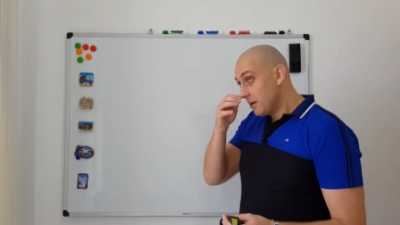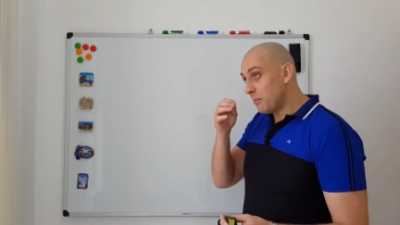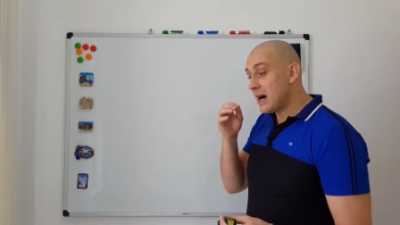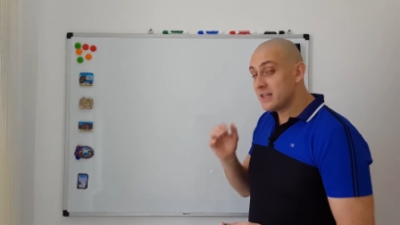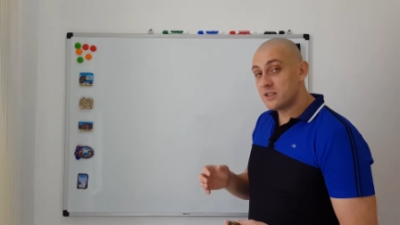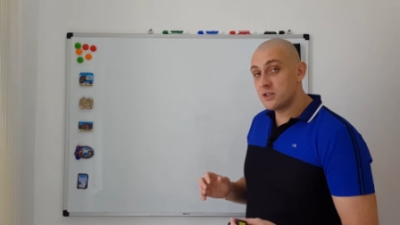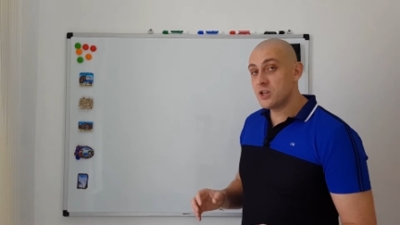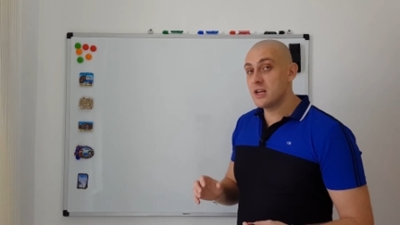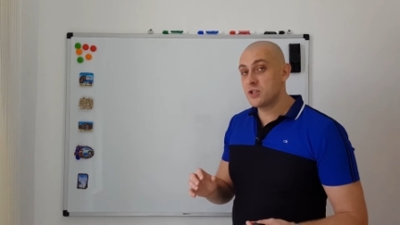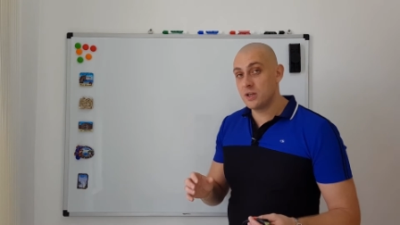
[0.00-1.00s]
My
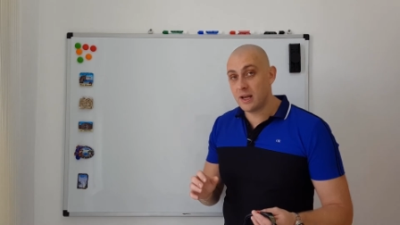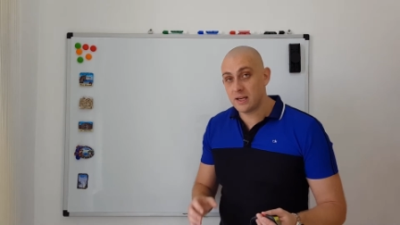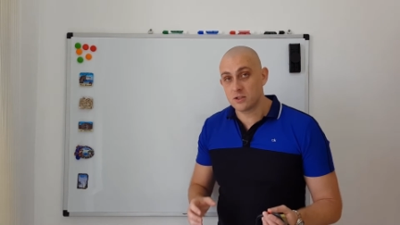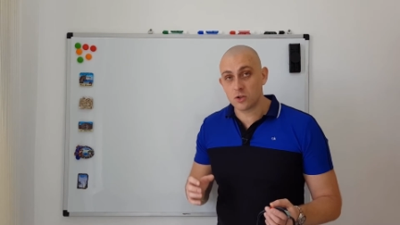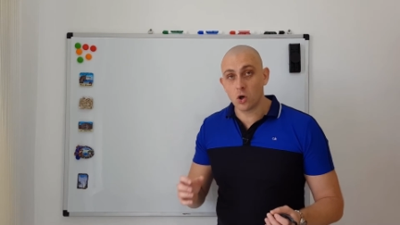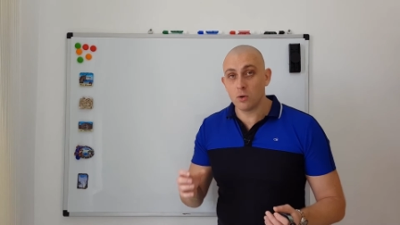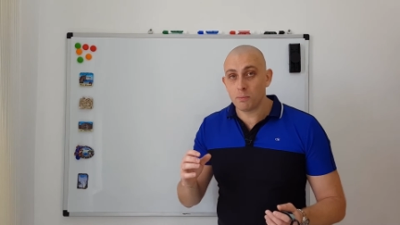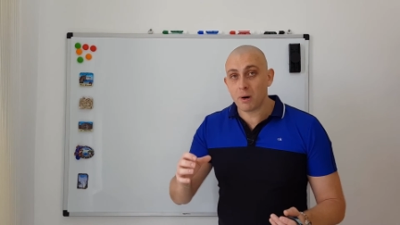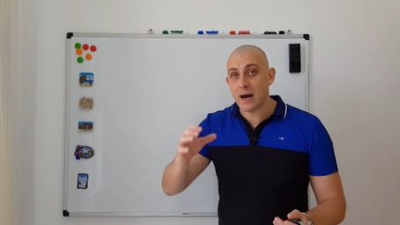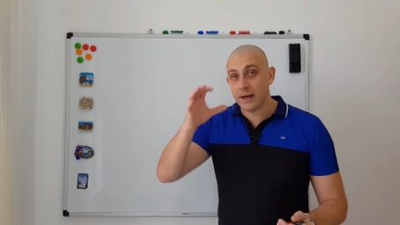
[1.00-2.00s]
suggestion is
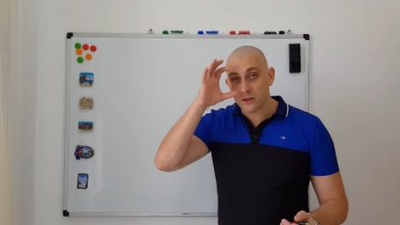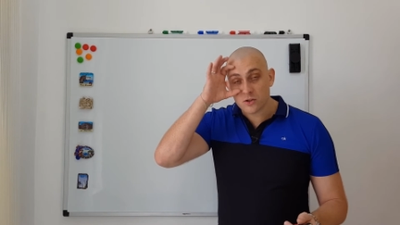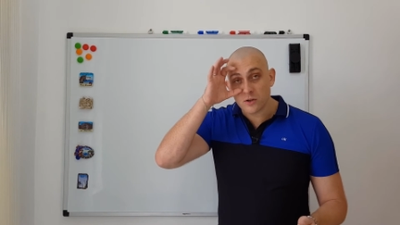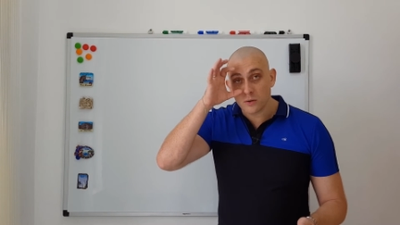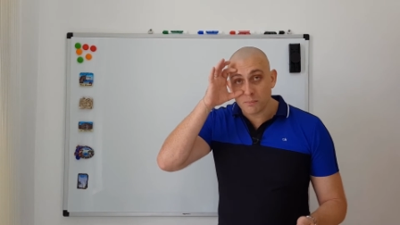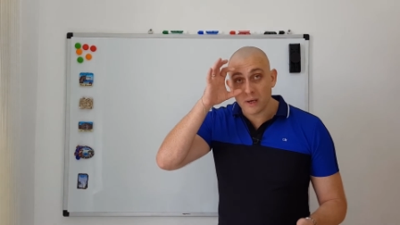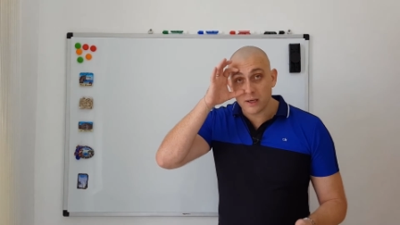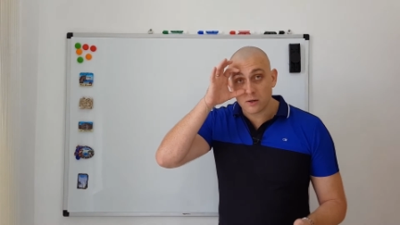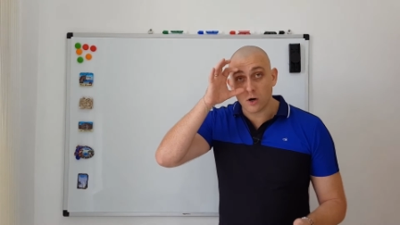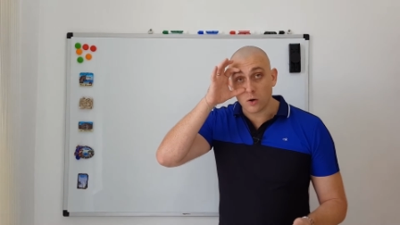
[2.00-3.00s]
don't buy too
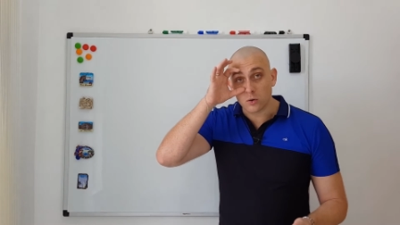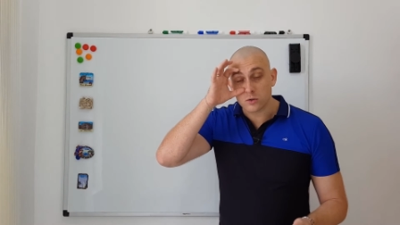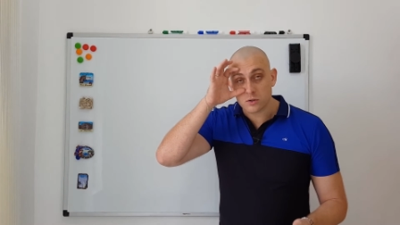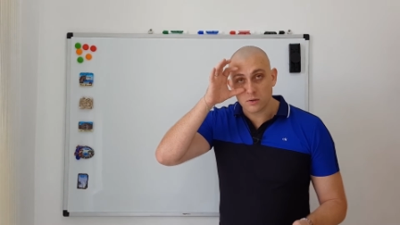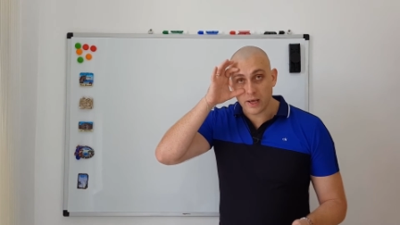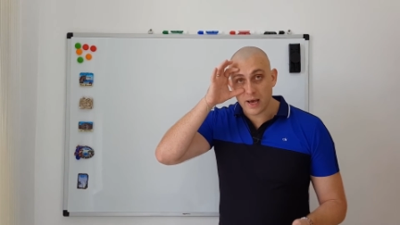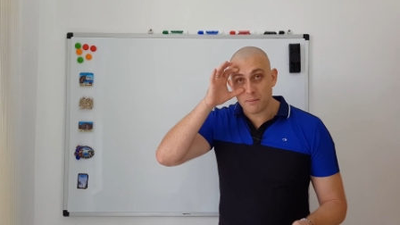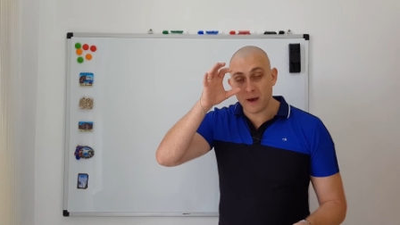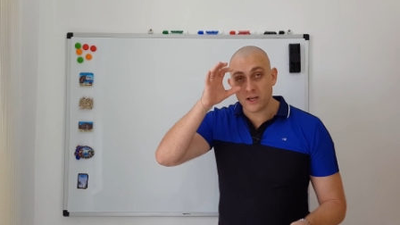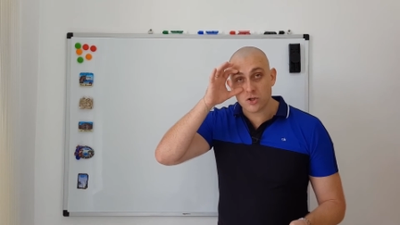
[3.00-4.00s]
big goggles.
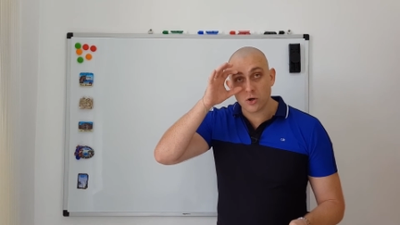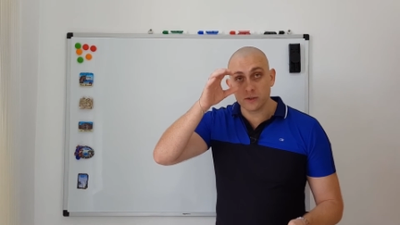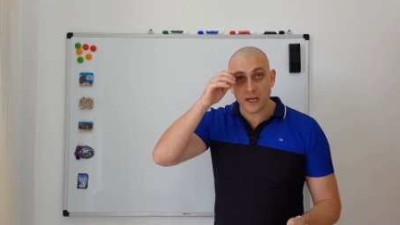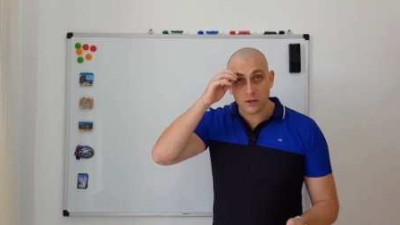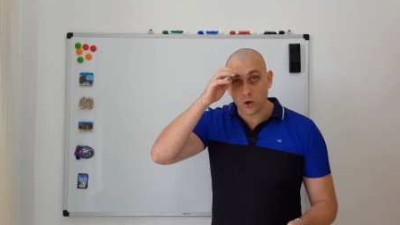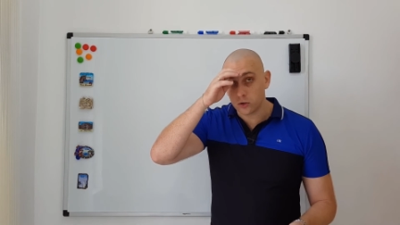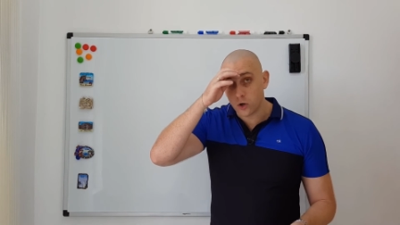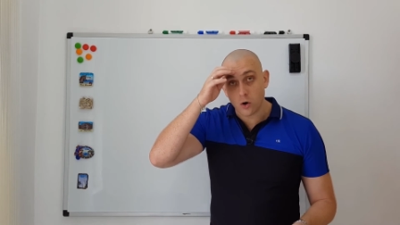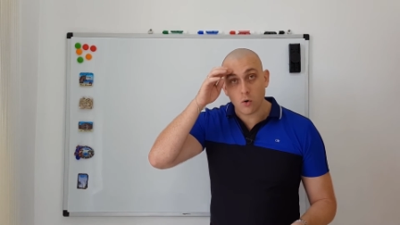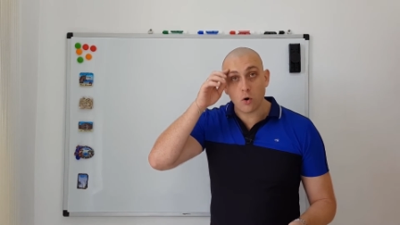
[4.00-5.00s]
Yeah, make sure they don't
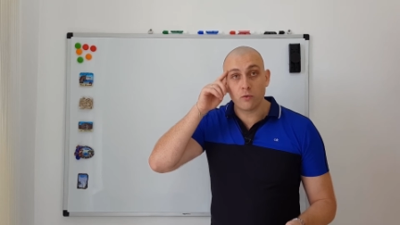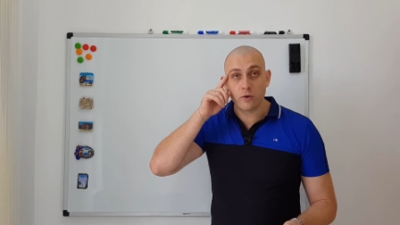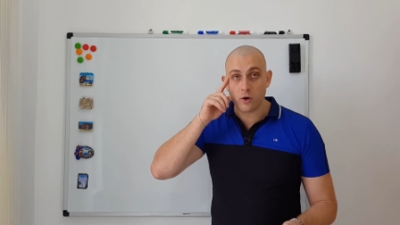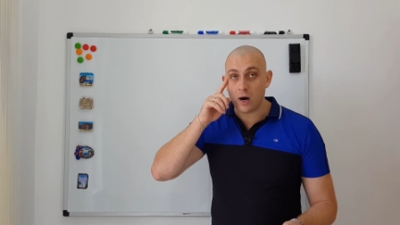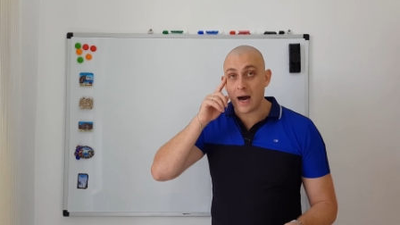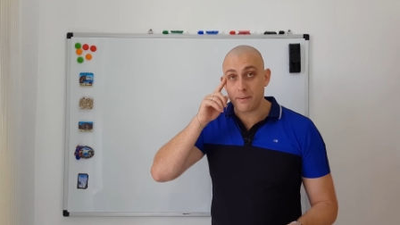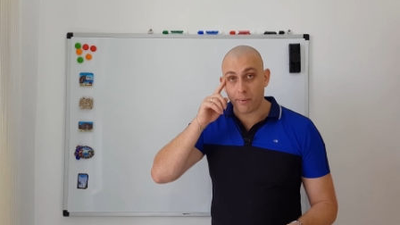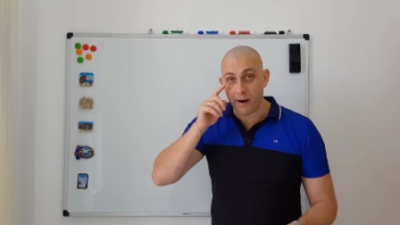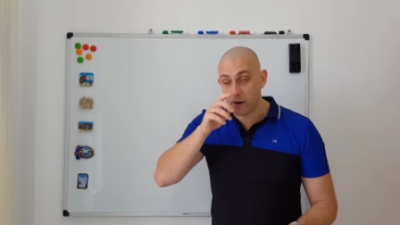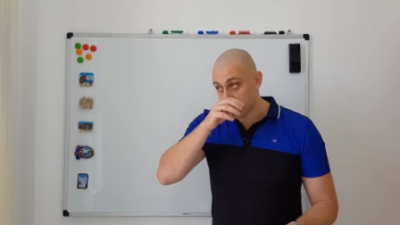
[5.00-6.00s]
go over your
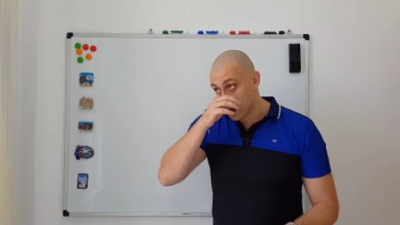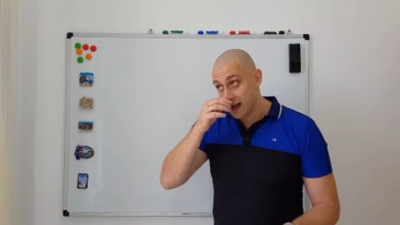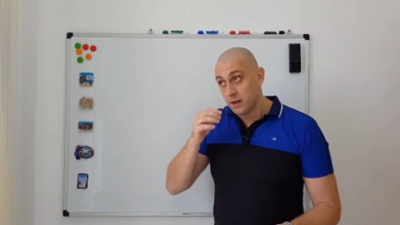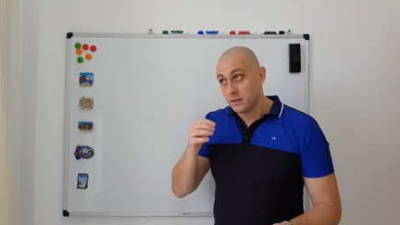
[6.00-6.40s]
eyebrows.